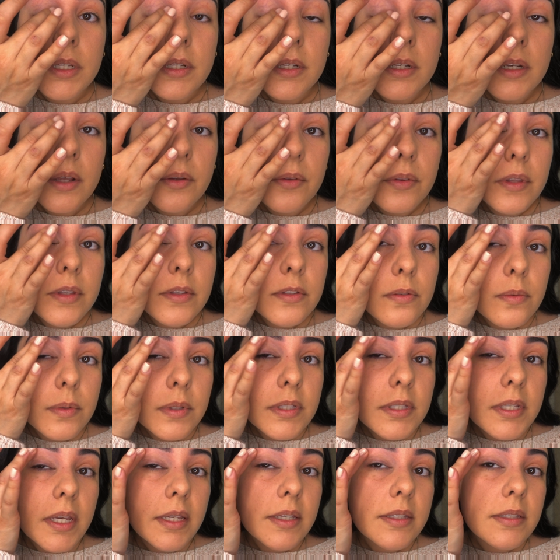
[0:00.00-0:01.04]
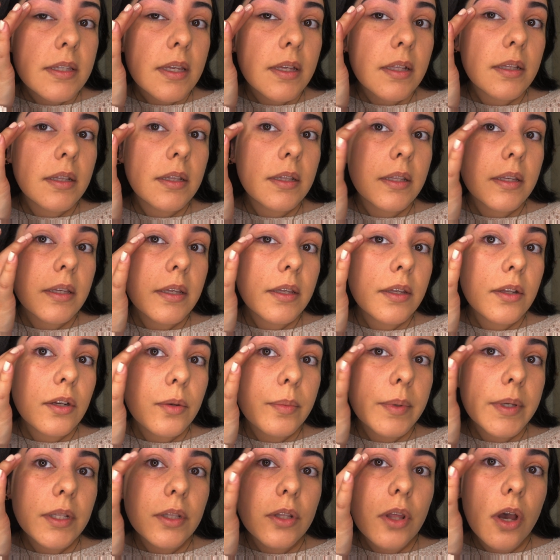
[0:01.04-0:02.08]
Now this one takes a little
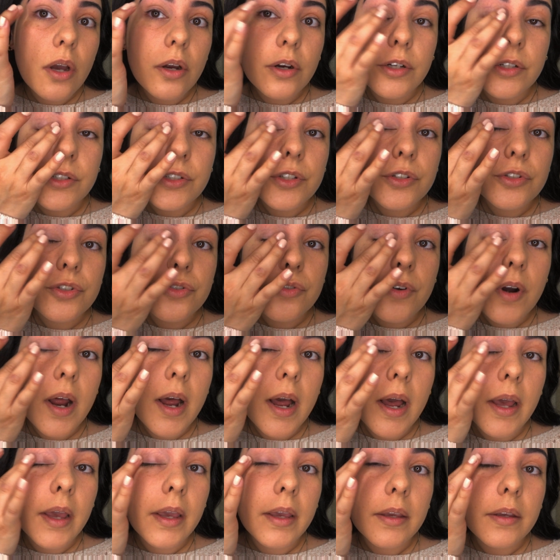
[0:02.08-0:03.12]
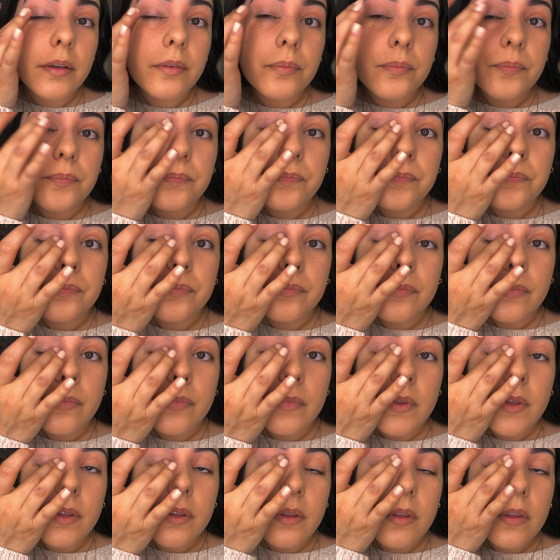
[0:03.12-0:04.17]
bit longer to dry
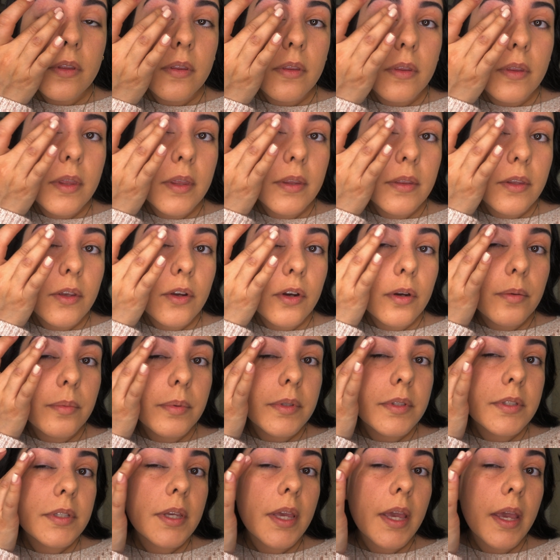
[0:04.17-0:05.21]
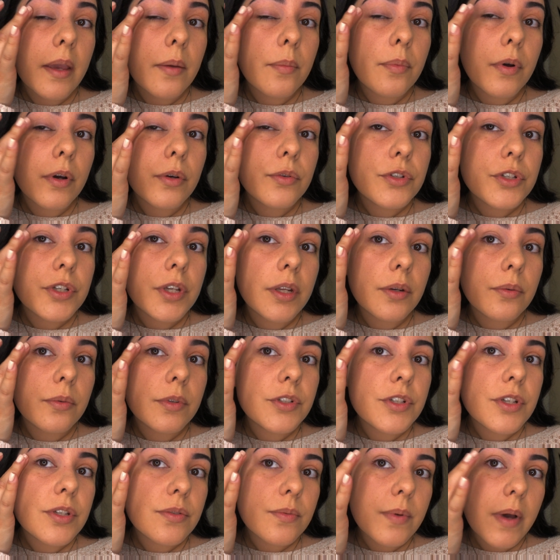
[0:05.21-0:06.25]
than the Urban Decay potion,
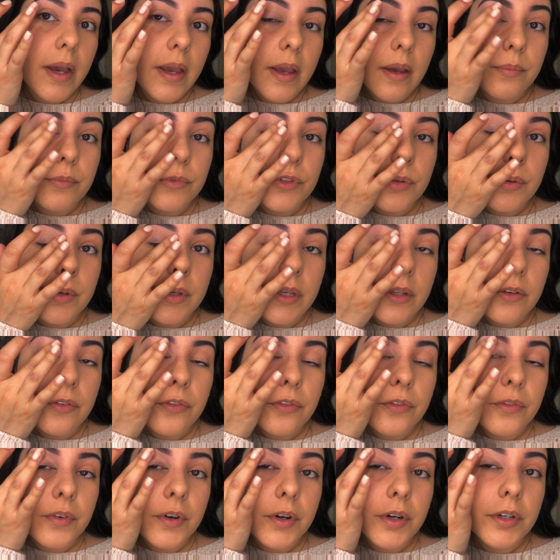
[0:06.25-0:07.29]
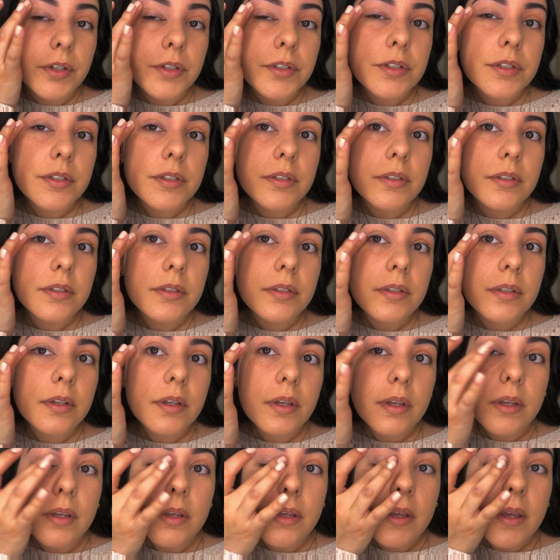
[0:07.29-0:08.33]
which is why I'm doing it first.
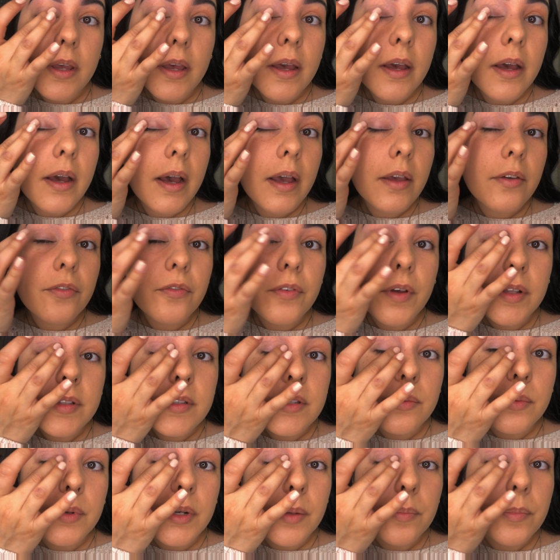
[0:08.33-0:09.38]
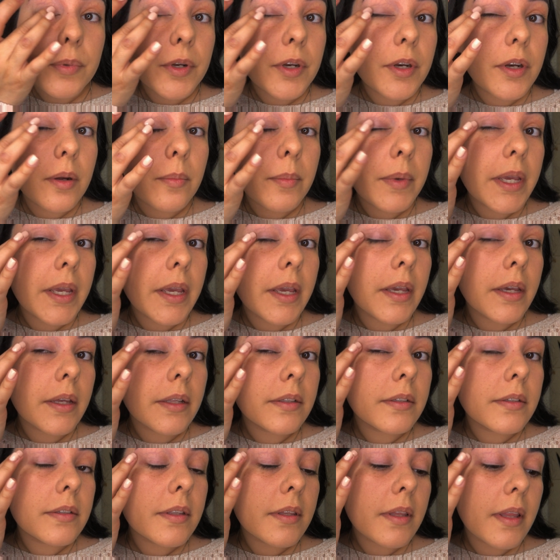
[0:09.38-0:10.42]
I felt it when I put it on my
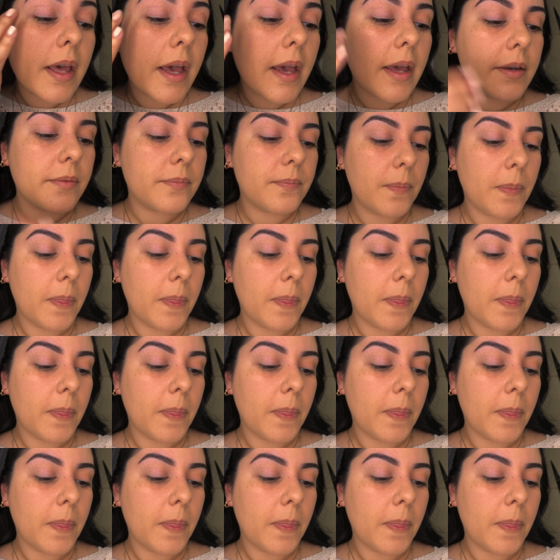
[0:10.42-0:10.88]
hand that